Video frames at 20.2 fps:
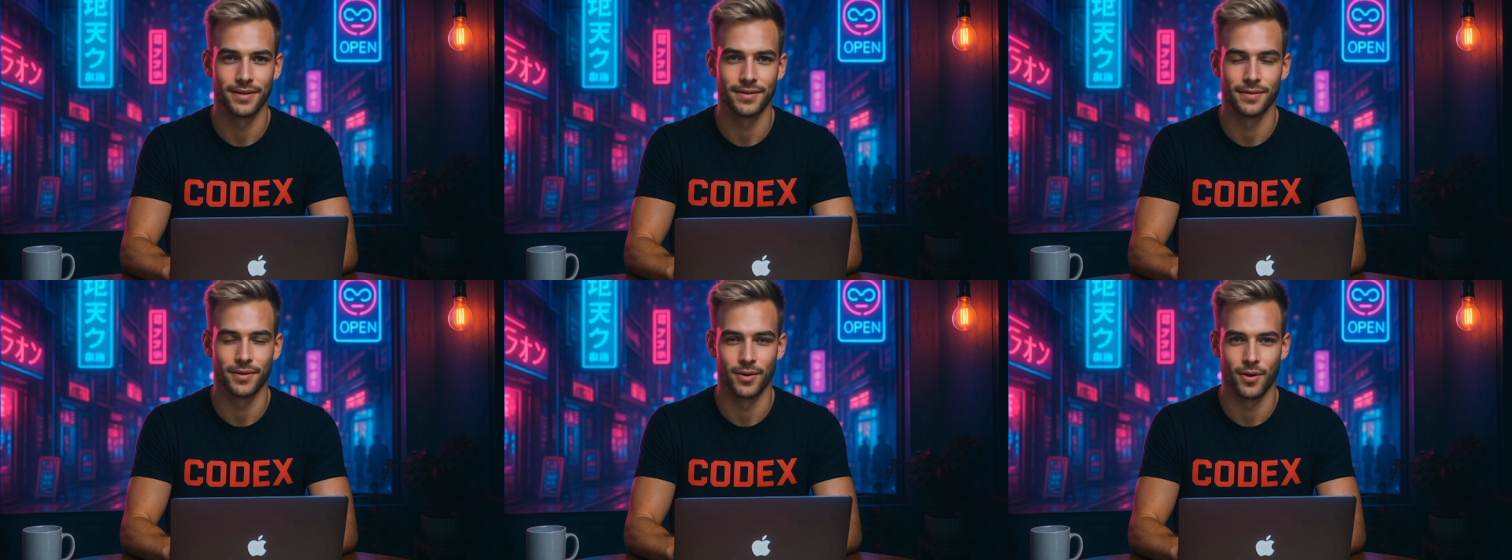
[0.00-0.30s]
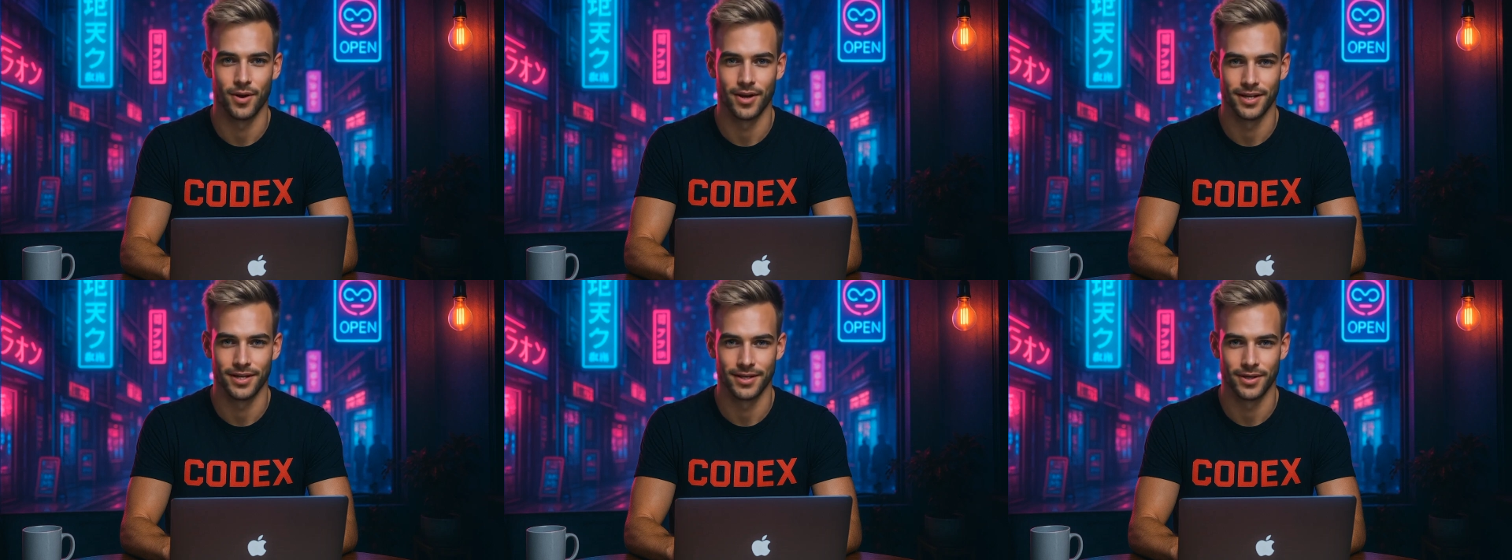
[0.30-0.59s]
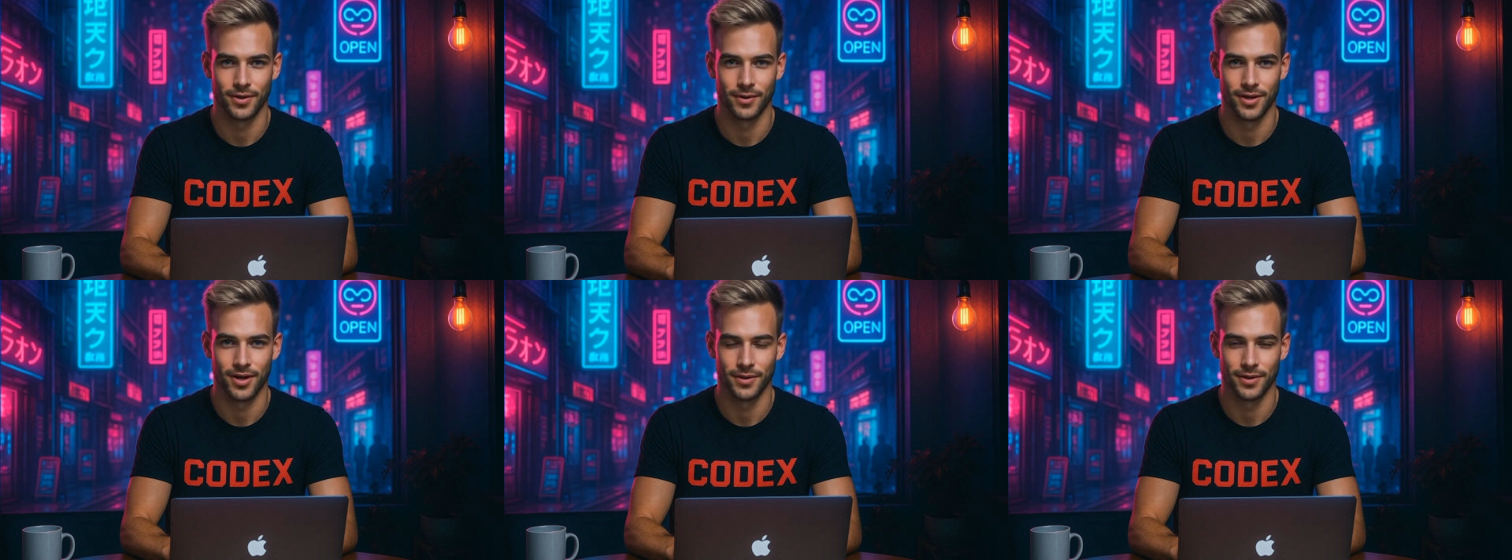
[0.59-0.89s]
plug in
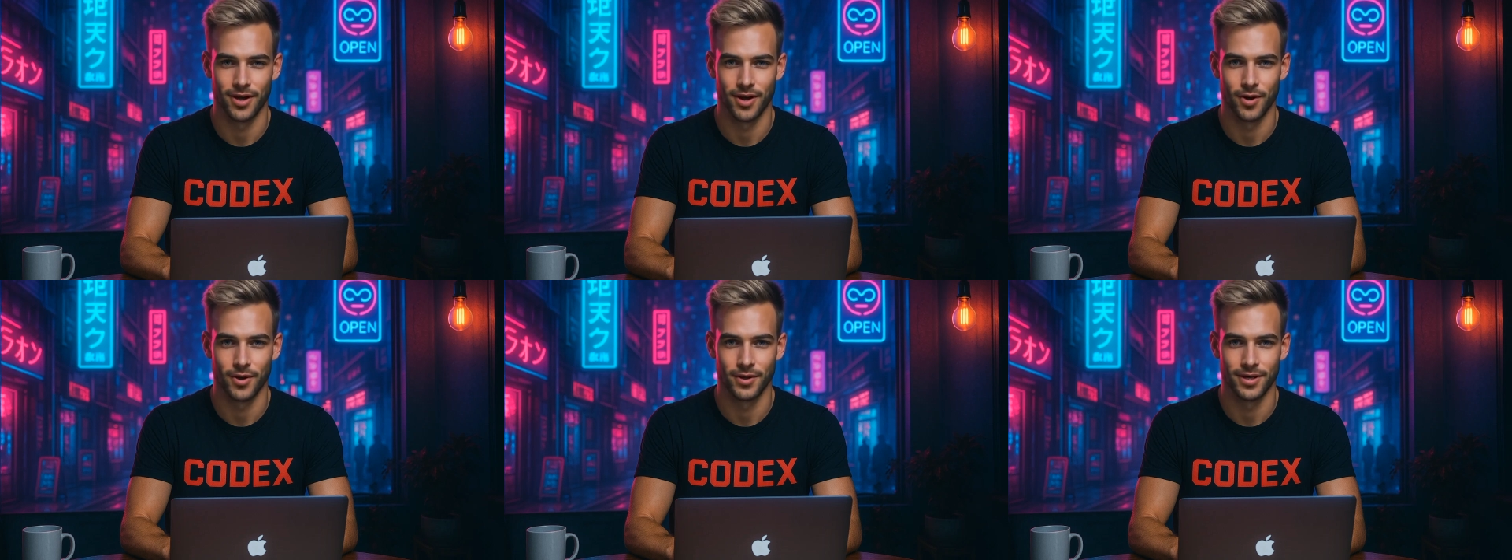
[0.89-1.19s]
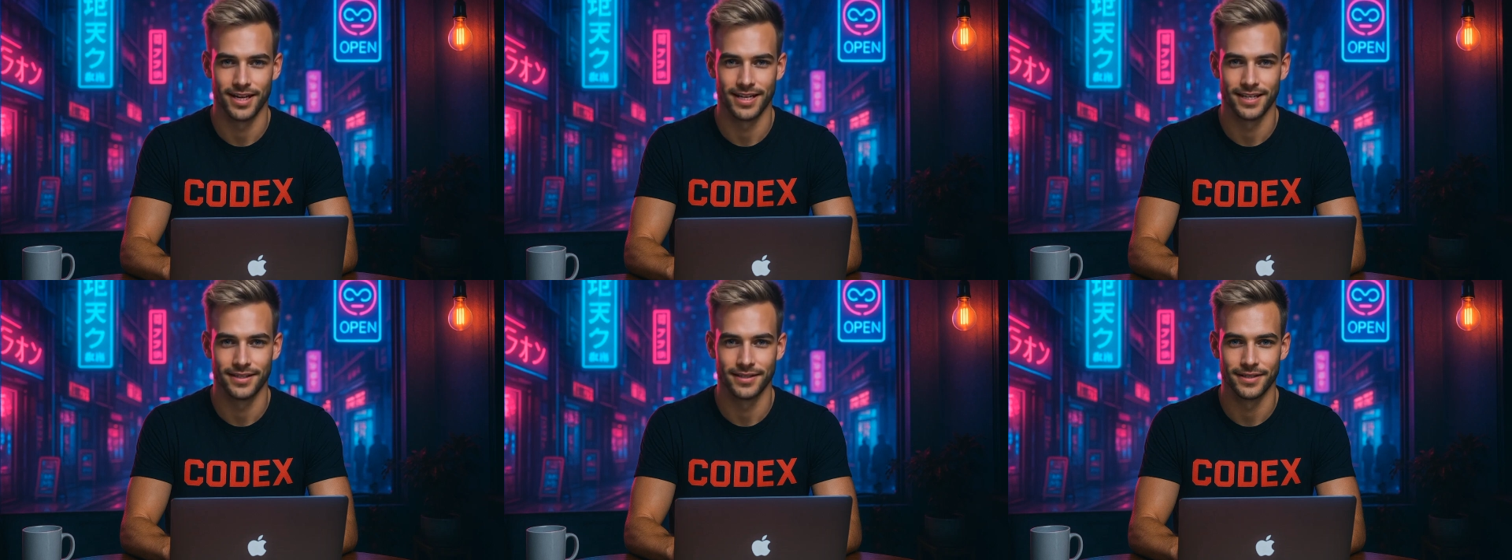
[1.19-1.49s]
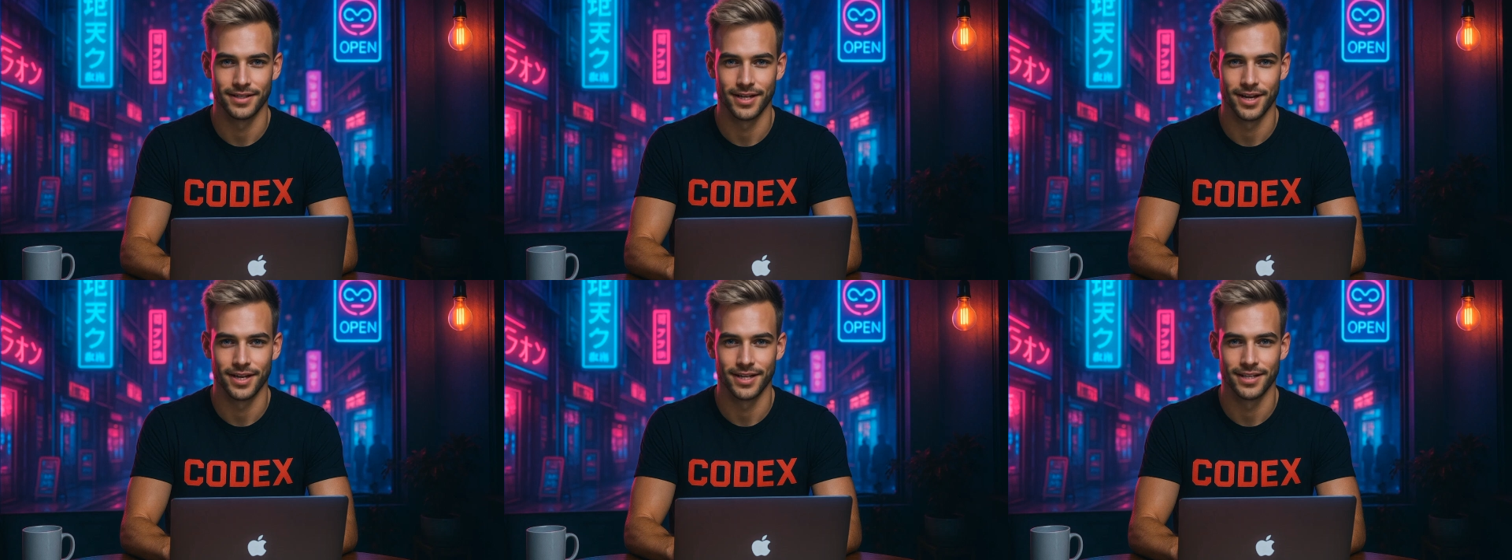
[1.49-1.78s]
your repo, and
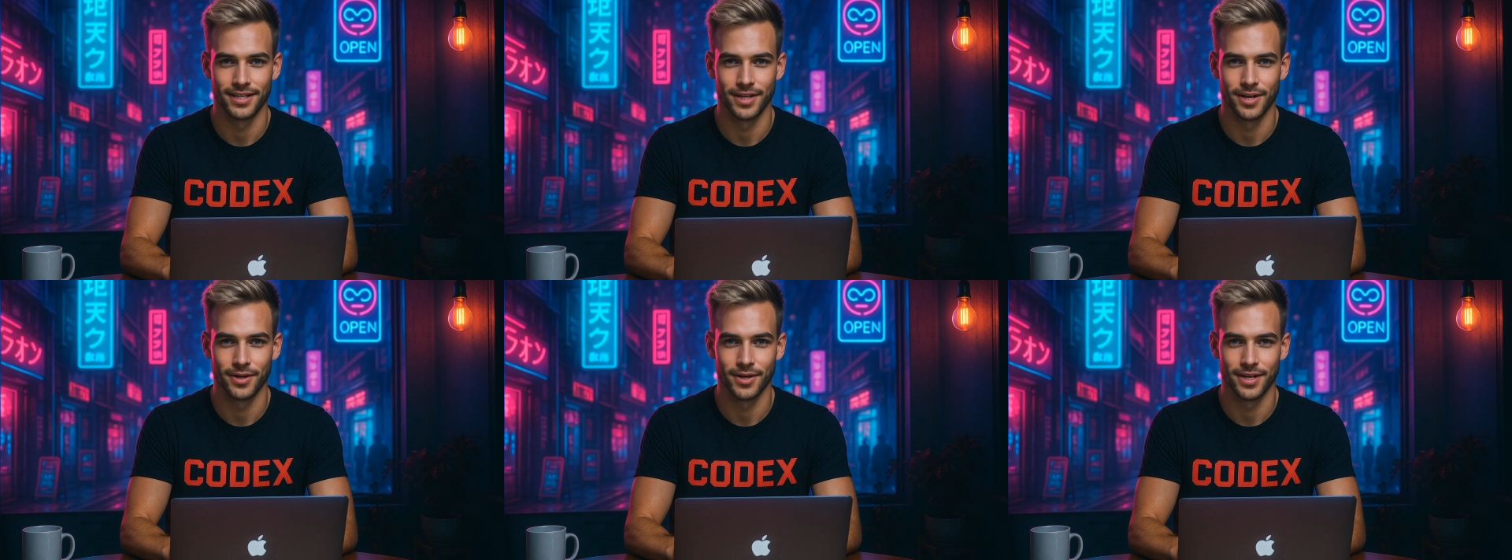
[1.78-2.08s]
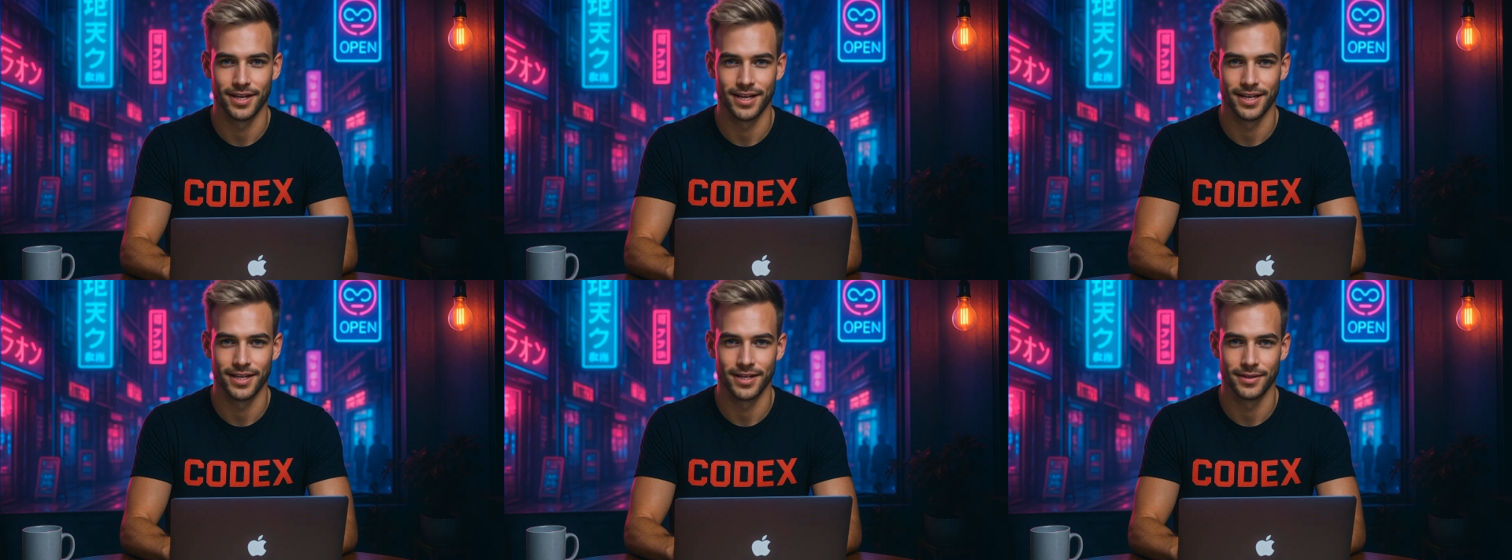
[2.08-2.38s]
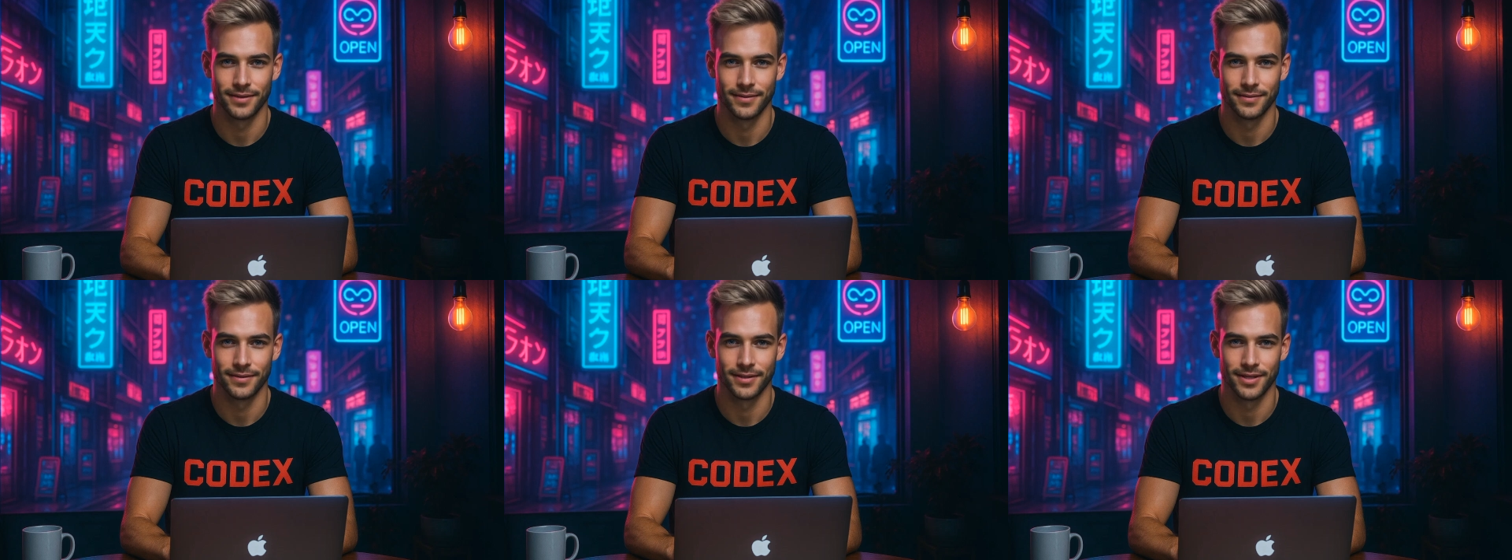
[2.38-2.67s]
start delegating.